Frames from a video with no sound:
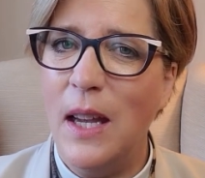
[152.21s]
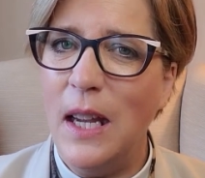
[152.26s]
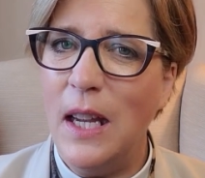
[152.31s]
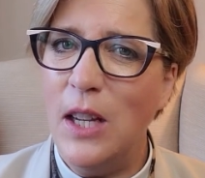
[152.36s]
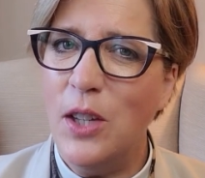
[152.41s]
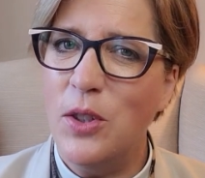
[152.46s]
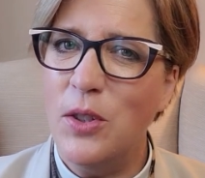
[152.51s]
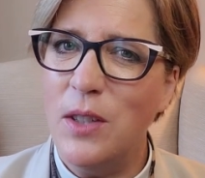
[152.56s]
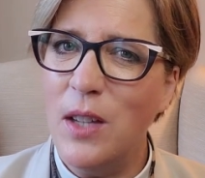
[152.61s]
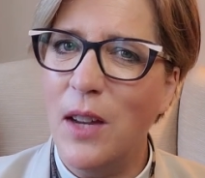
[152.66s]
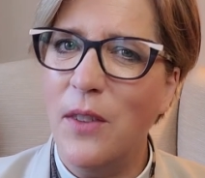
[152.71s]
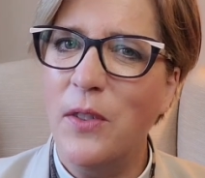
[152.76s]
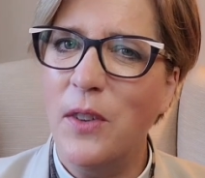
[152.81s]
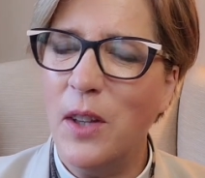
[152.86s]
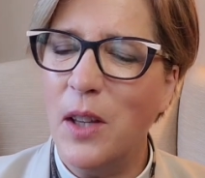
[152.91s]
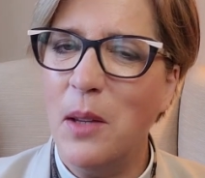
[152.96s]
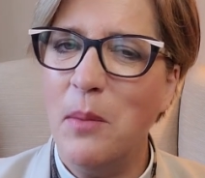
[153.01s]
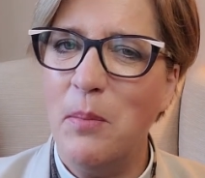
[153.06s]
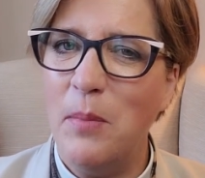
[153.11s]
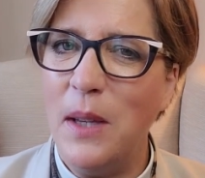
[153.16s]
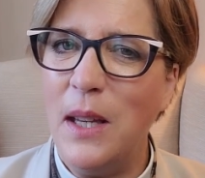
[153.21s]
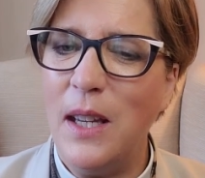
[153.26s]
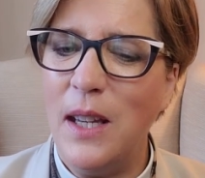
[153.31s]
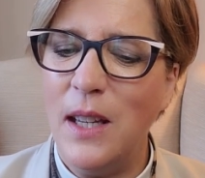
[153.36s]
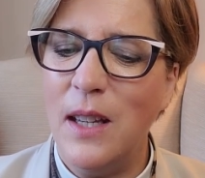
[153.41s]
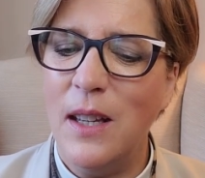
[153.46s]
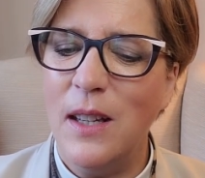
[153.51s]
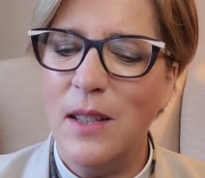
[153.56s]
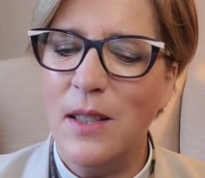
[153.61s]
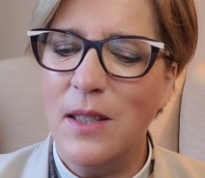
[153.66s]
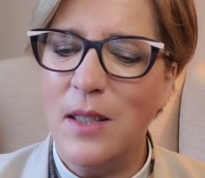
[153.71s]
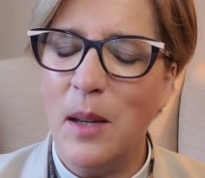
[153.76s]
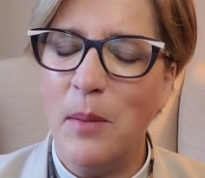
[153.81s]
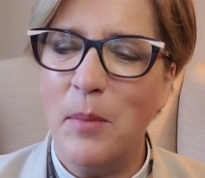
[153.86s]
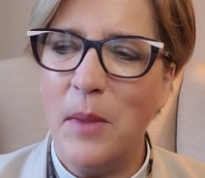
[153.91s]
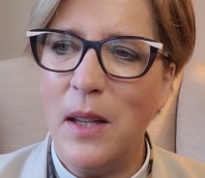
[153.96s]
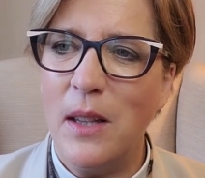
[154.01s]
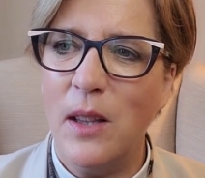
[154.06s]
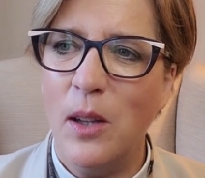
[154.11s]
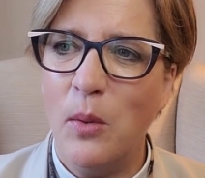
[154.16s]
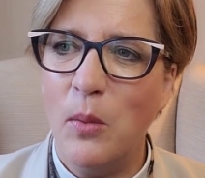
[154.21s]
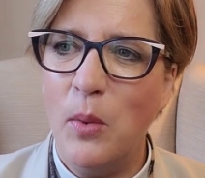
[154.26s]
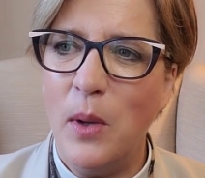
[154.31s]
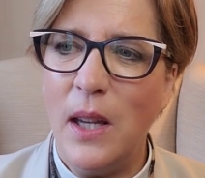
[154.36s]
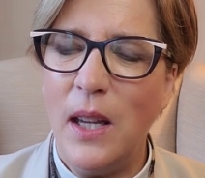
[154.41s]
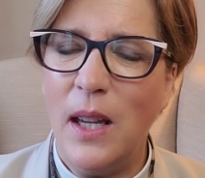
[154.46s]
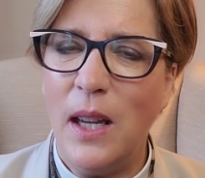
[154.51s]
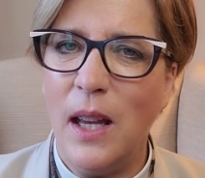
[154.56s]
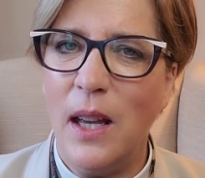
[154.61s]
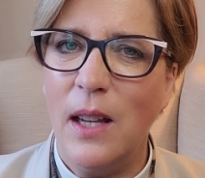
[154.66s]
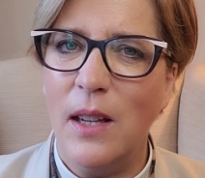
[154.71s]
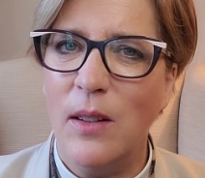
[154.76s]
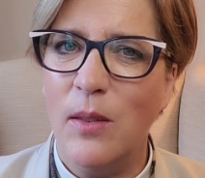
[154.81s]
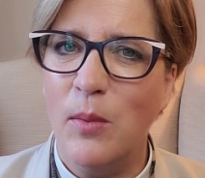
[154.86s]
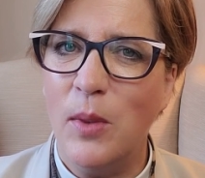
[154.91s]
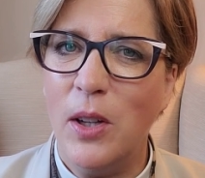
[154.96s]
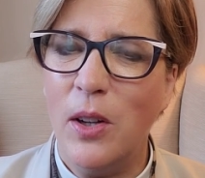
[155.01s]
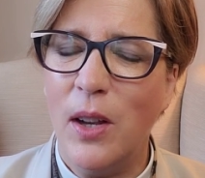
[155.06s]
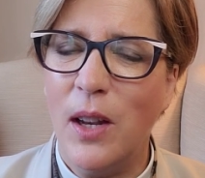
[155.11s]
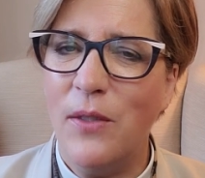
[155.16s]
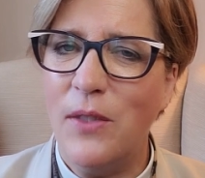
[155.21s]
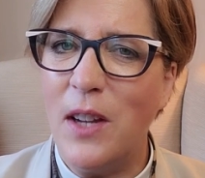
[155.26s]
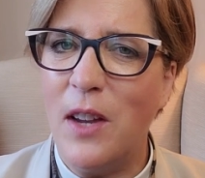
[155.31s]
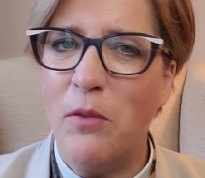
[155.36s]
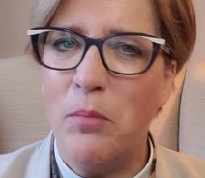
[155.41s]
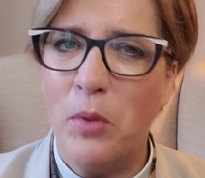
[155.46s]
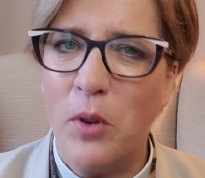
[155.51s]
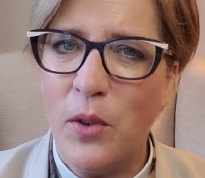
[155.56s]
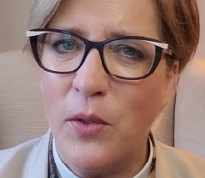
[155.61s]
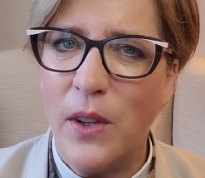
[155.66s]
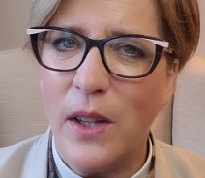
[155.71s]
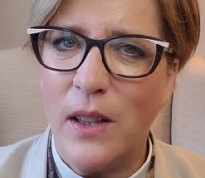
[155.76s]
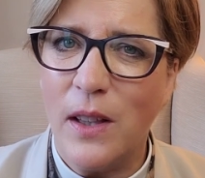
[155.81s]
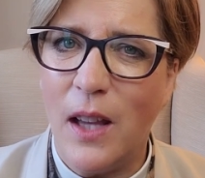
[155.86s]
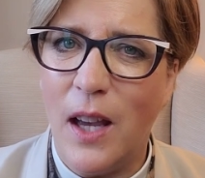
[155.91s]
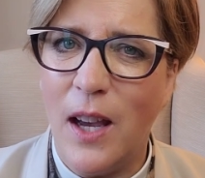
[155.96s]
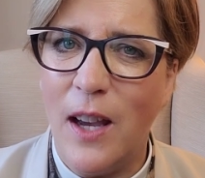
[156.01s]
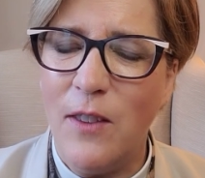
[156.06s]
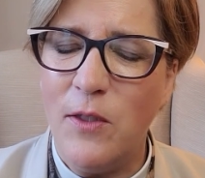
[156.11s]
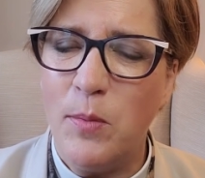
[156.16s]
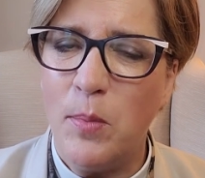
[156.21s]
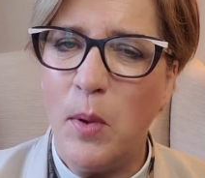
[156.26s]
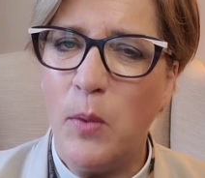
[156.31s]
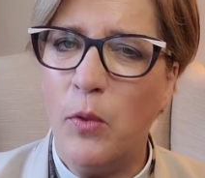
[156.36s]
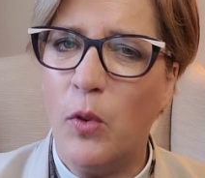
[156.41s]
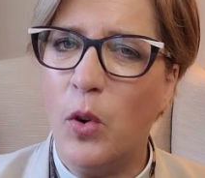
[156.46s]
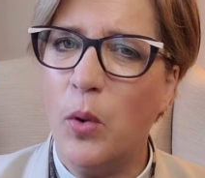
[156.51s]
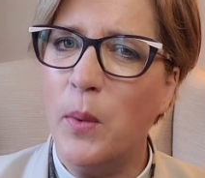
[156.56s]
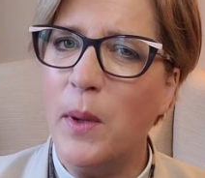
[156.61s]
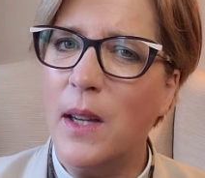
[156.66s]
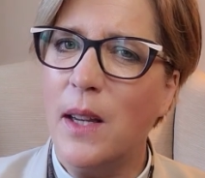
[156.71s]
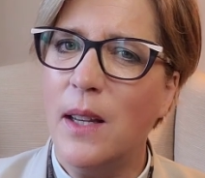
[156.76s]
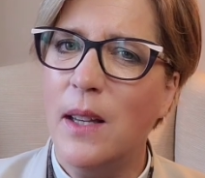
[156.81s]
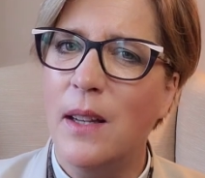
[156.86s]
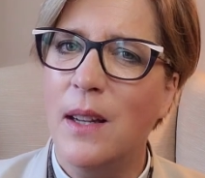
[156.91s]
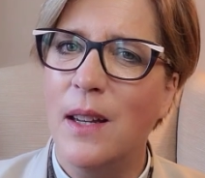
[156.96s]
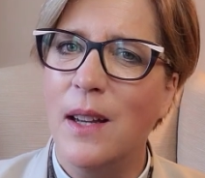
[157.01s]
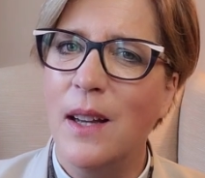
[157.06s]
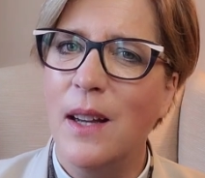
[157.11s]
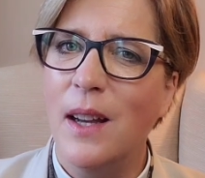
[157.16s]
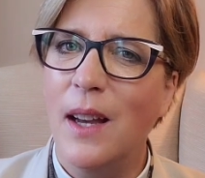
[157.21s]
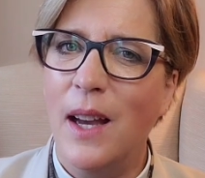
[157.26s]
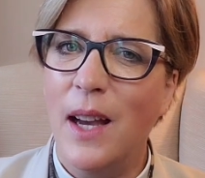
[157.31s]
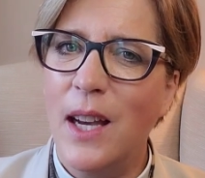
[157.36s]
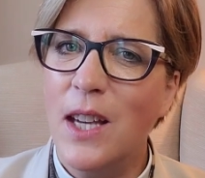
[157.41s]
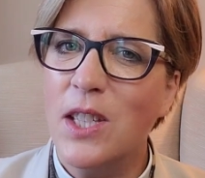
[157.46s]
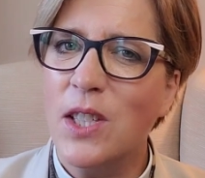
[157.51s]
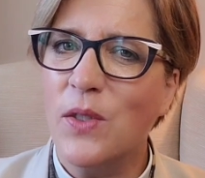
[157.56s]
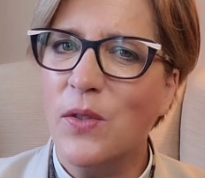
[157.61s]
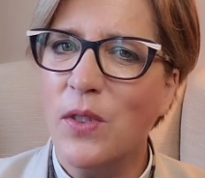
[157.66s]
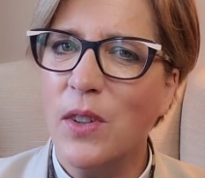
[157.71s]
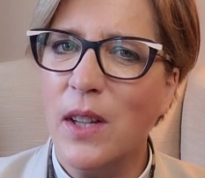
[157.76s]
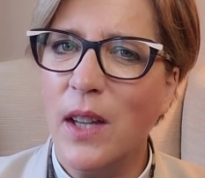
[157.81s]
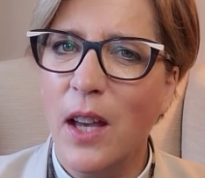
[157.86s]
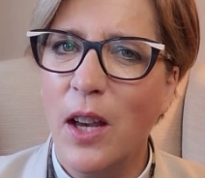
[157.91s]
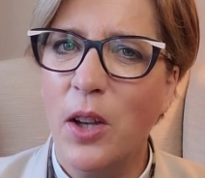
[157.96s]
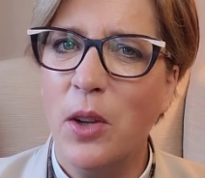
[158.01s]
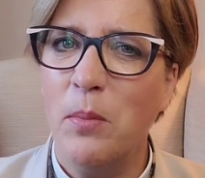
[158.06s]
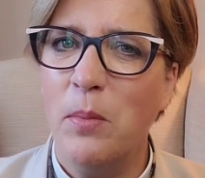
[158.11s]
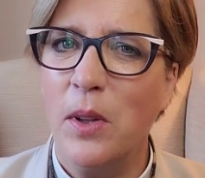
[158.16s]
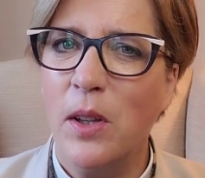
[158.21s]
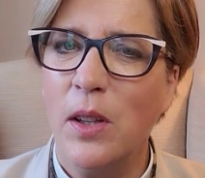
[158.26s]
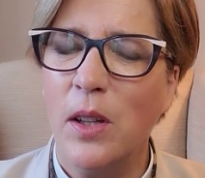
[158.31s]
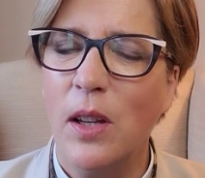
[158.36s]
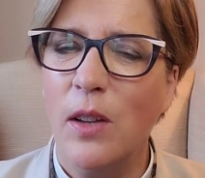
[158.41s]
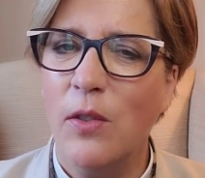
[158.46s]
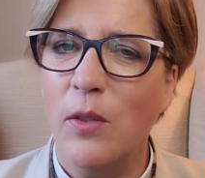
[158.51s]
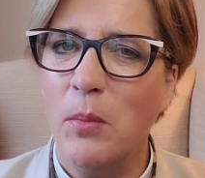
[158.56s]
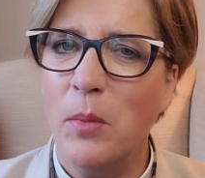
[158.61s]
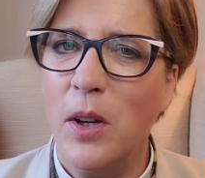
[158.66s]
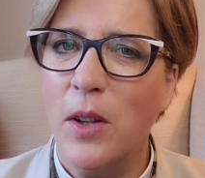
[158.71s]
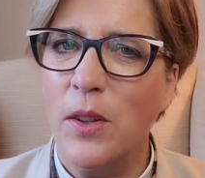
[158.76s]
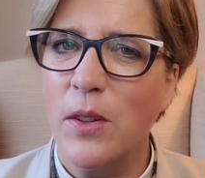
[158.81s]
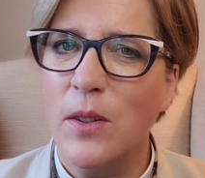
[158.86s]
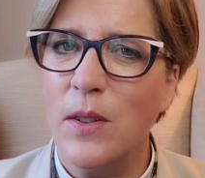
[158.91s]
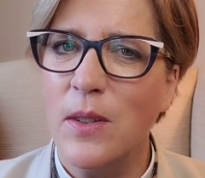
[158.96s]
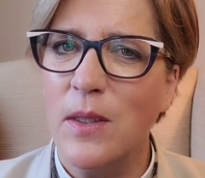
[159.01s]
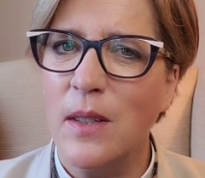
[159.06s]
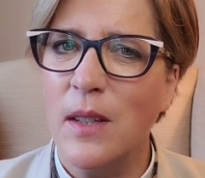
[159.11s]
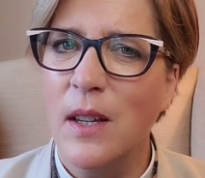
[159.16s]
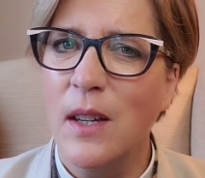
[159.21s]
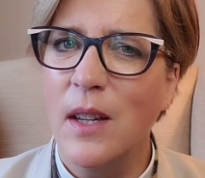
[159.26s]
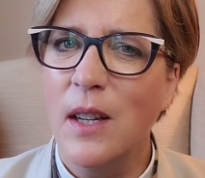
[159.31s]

It should definitely be something that we don't have to have perfect lives before we can ask for accountability from others.